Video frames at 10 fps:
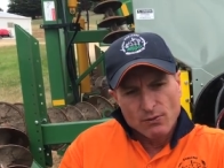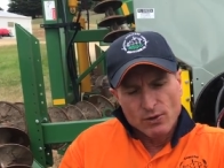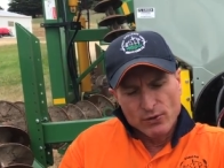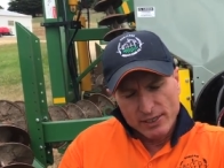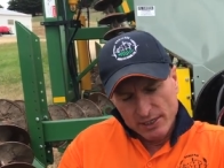
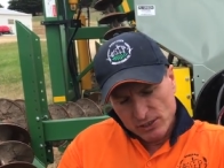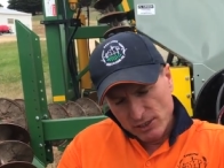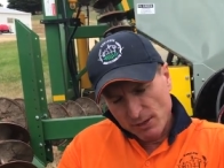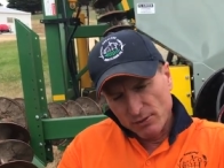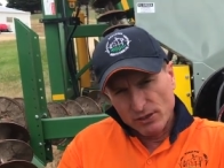we want to get
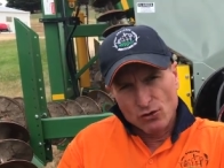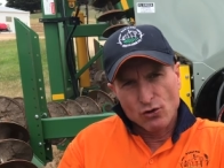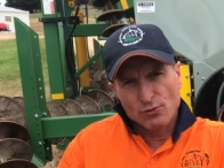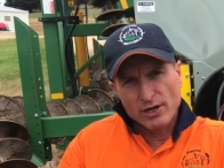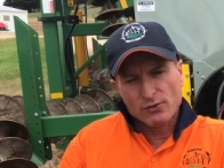stubble
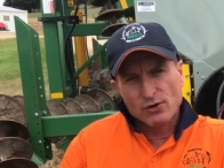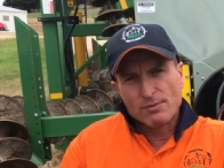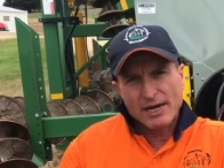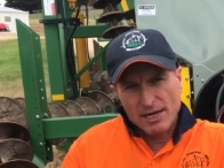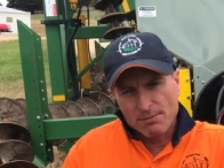incorporated. We
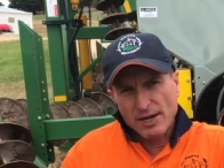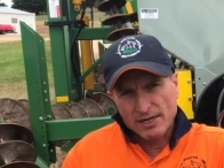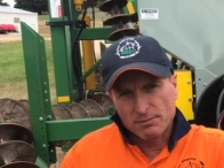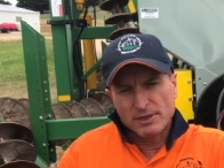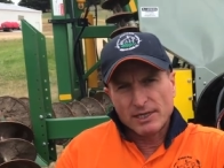want to make our
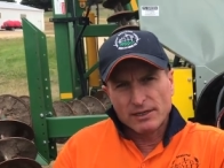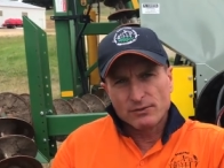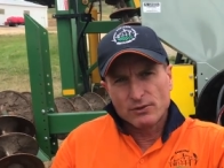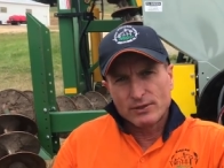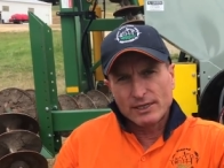bucket bigger.
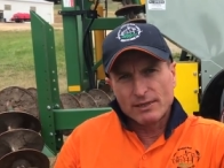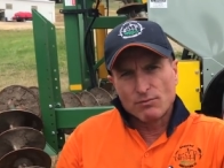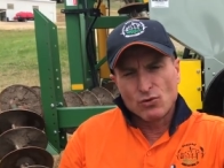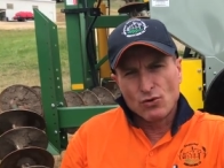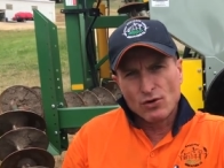We want to
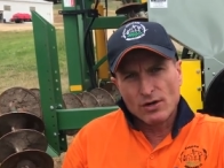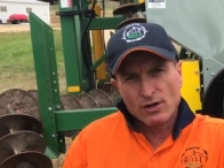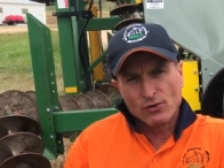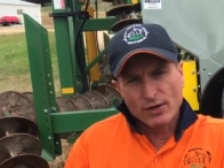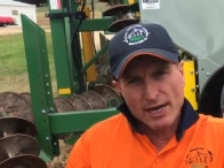get
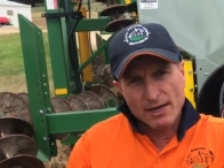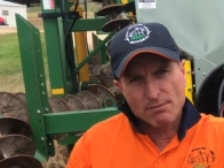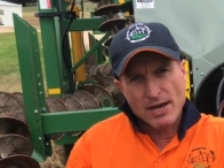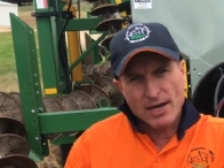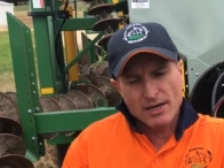more
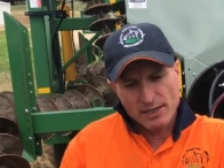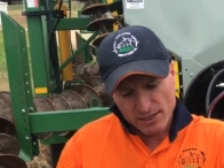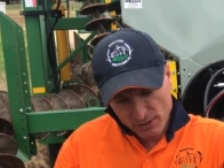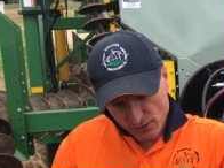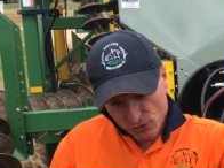organic matter
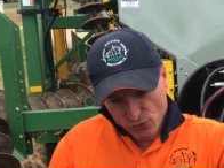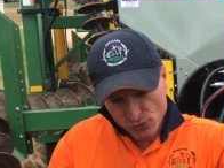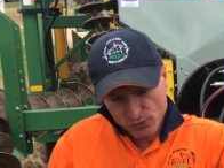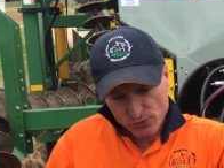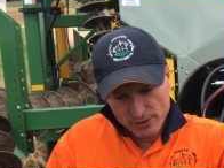into the
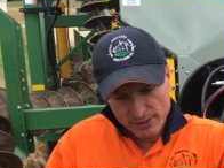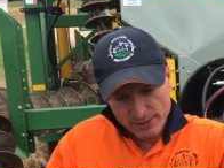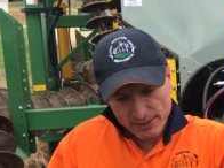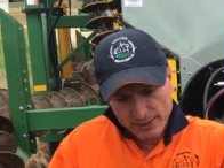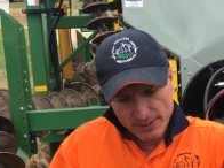soil,
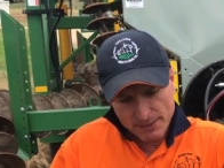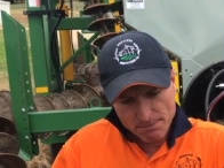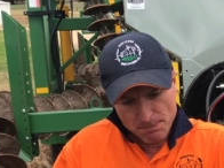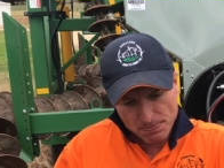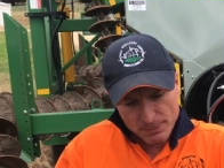
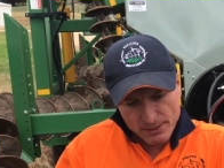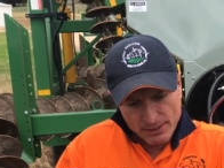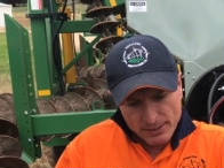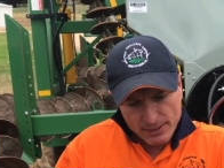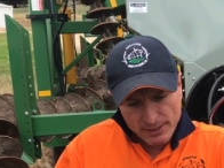um,
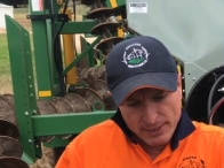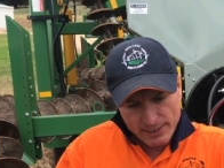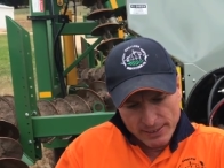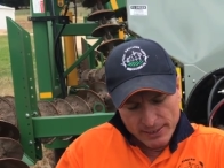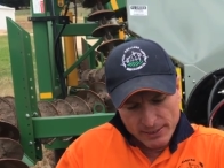
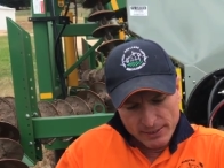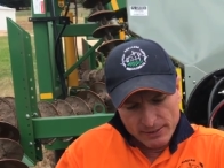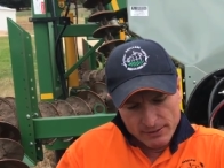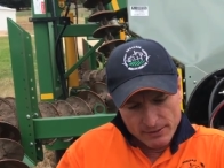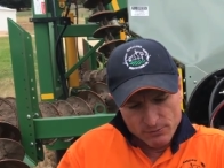and
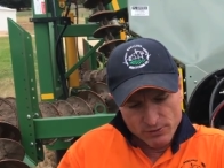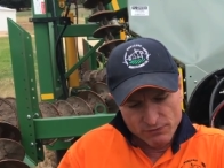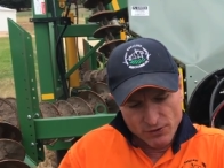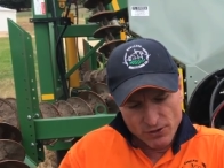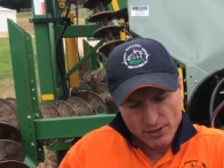we
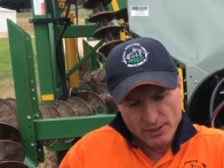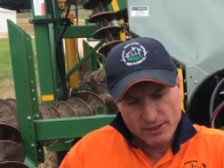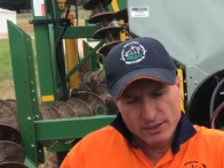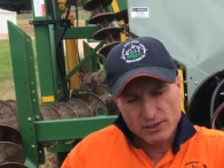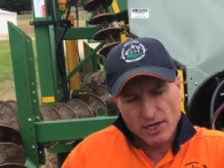find
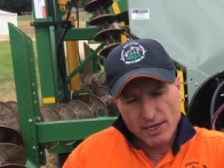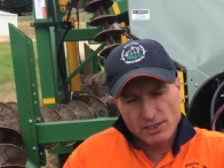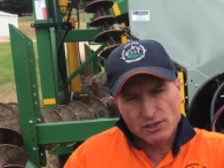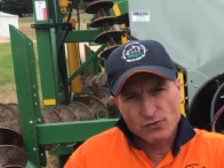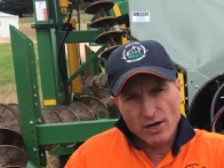the
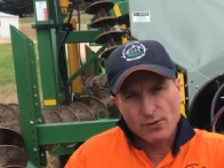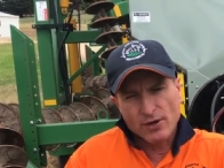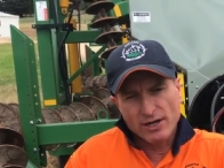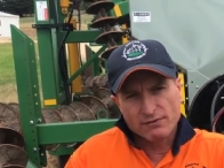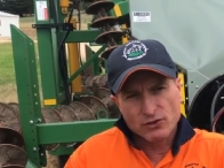chain is a great
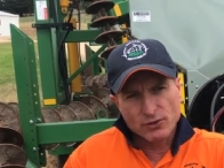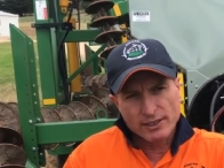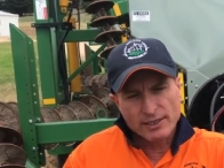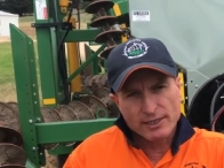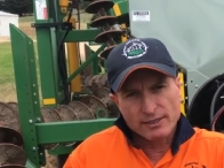way of
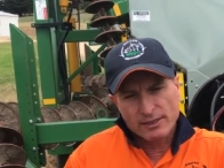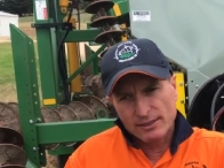doing that